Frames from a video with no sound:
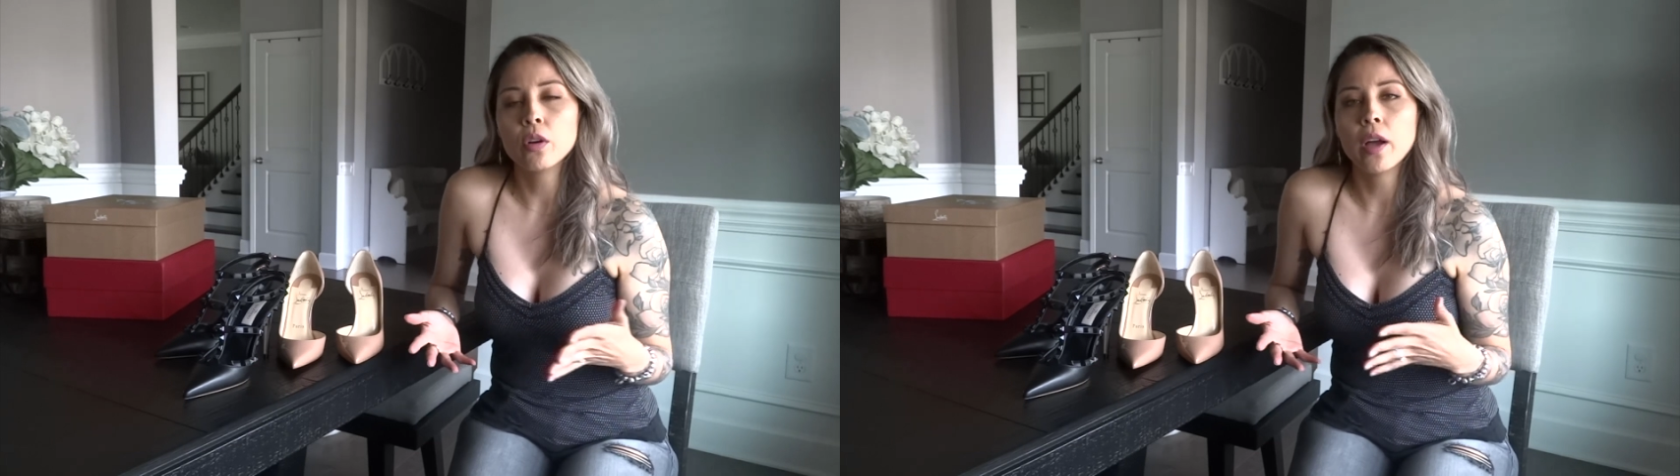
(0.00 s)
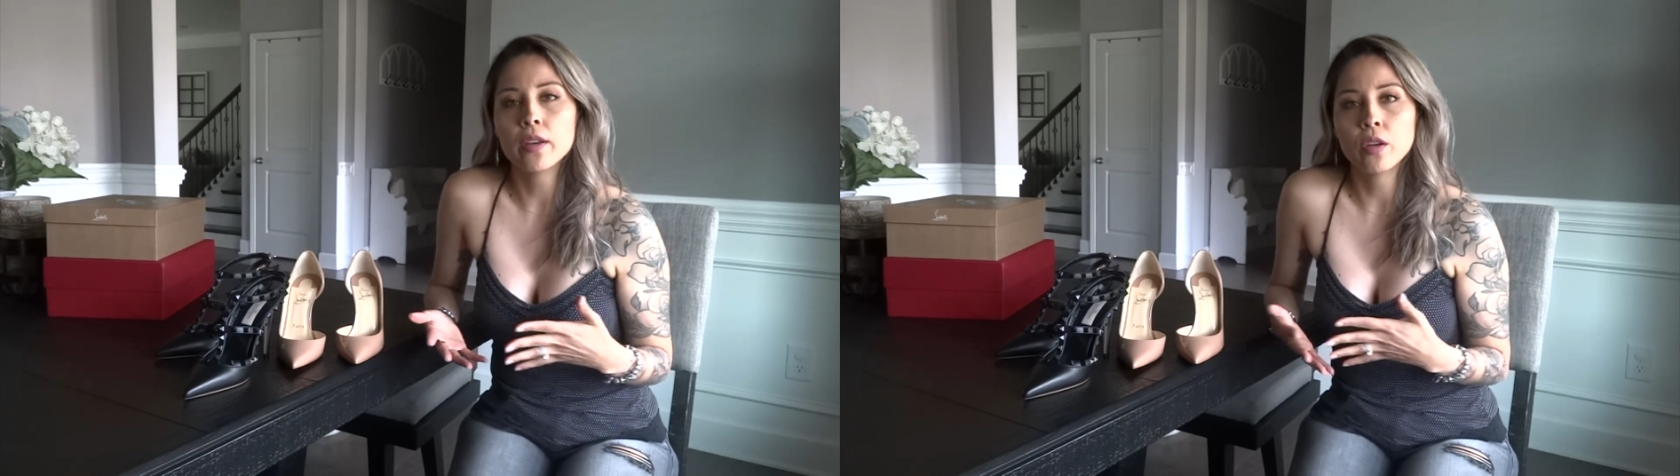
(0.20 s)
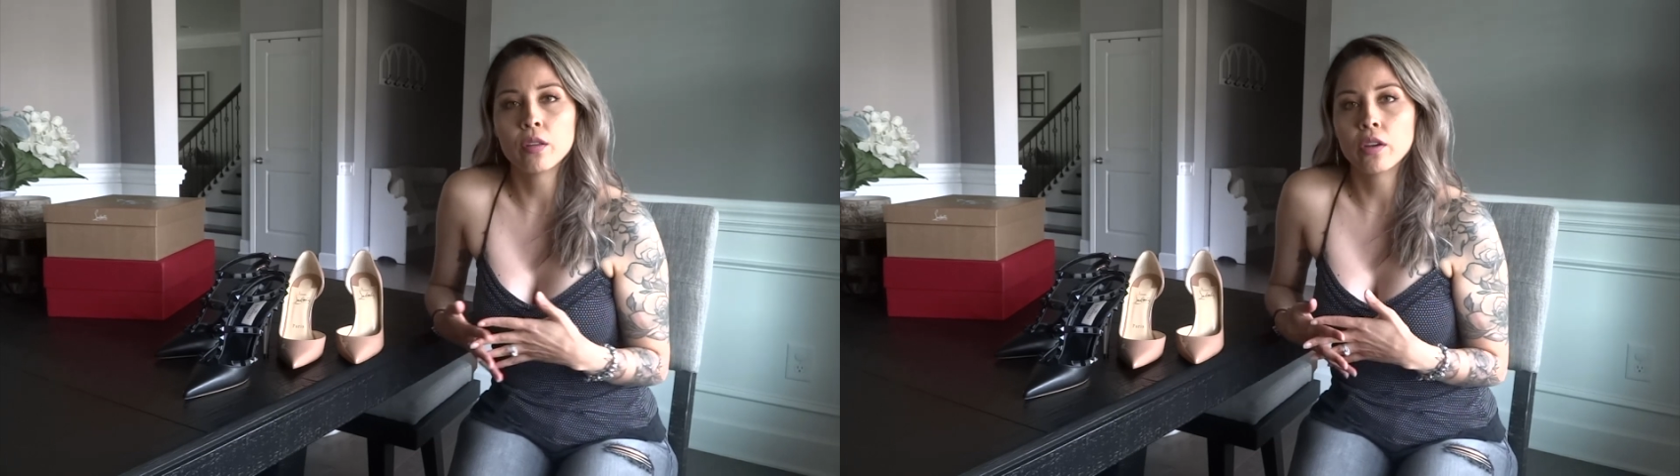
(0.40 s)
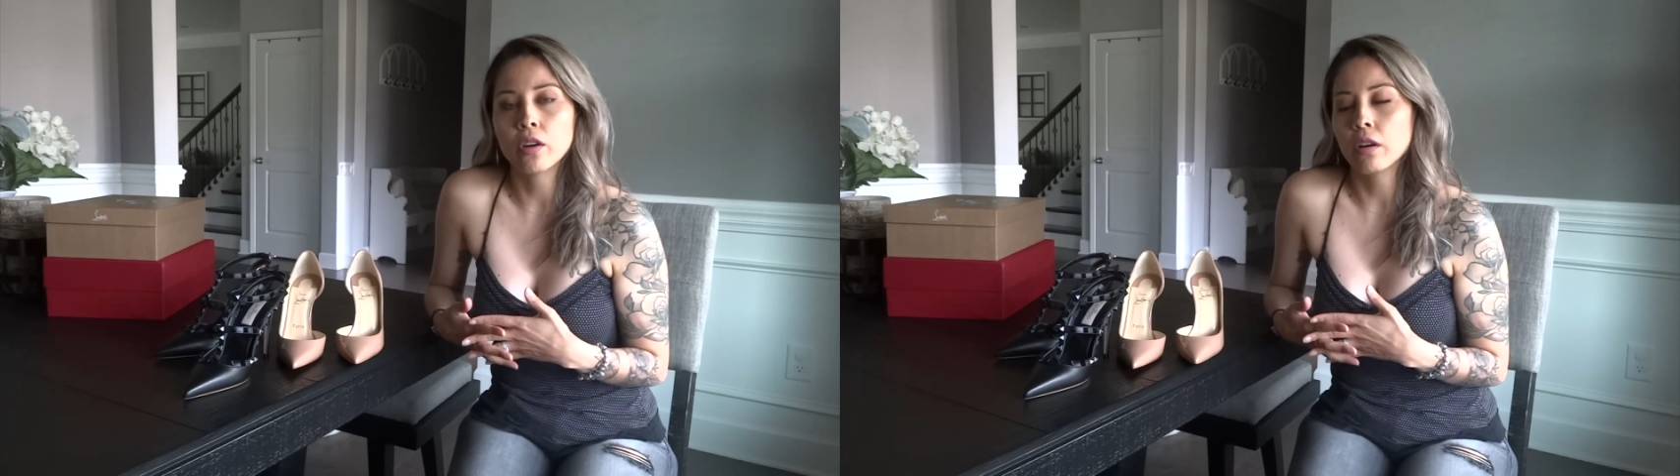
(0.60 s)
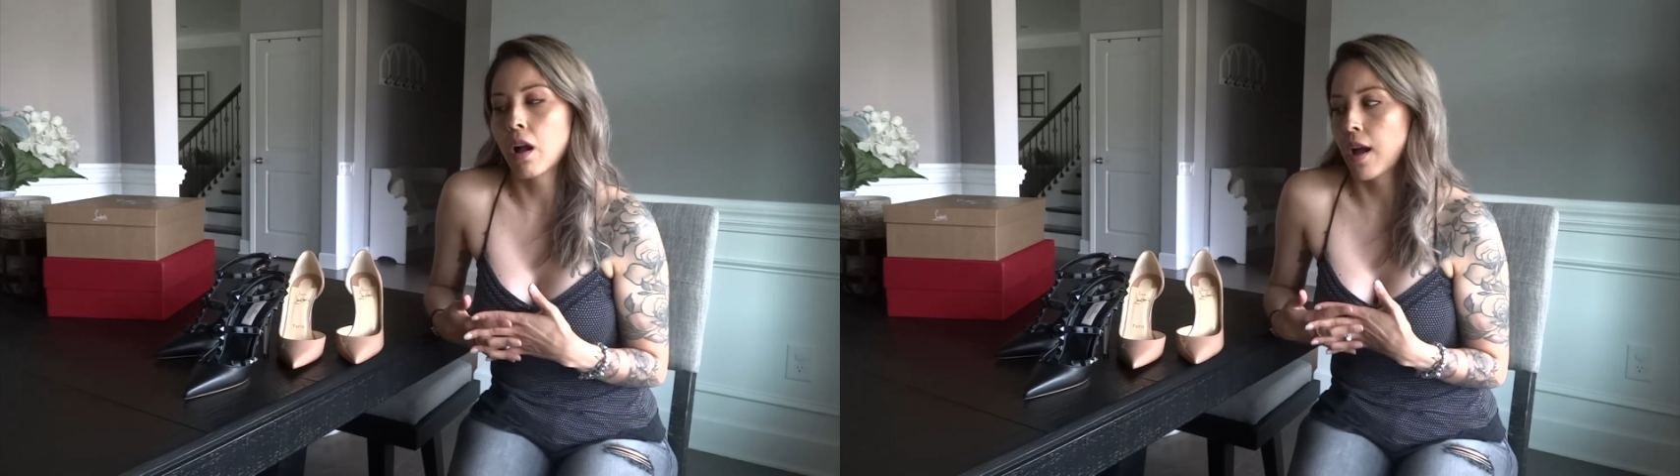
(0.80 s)
I know
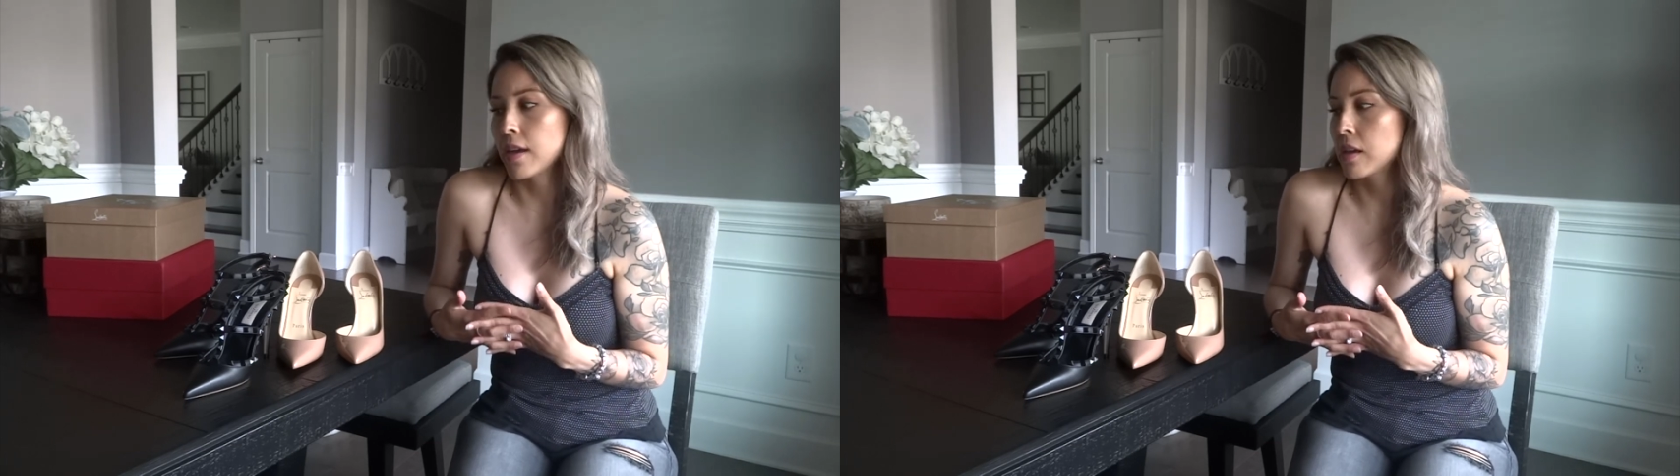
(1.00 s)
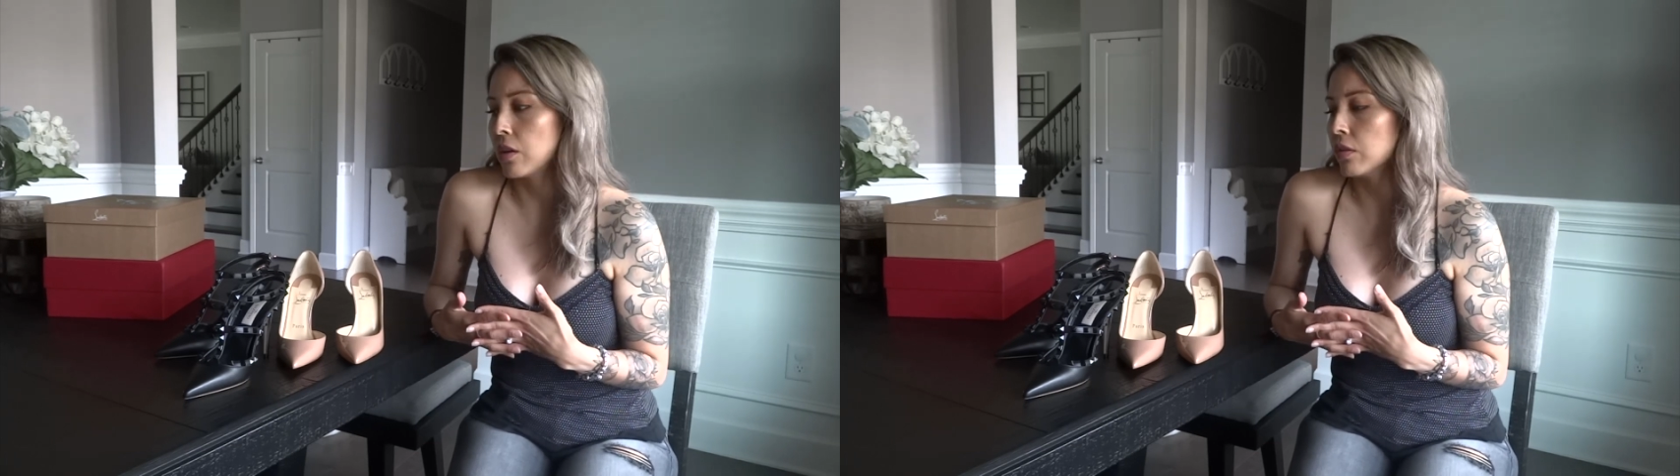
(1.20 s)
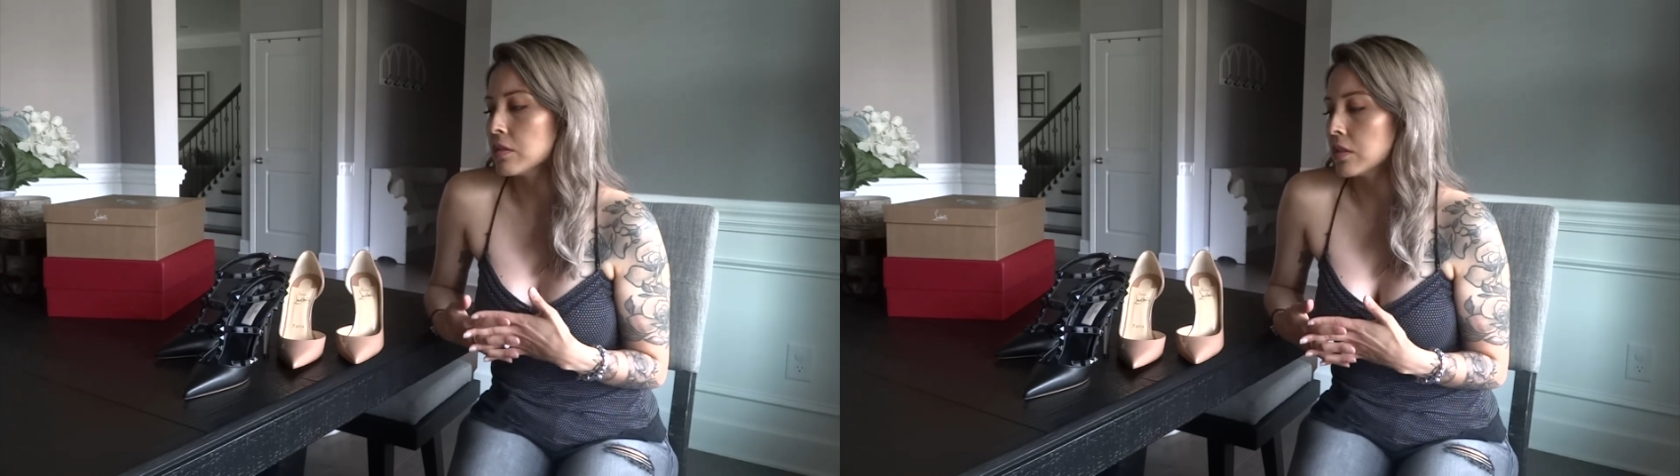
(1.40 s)
they're high heels,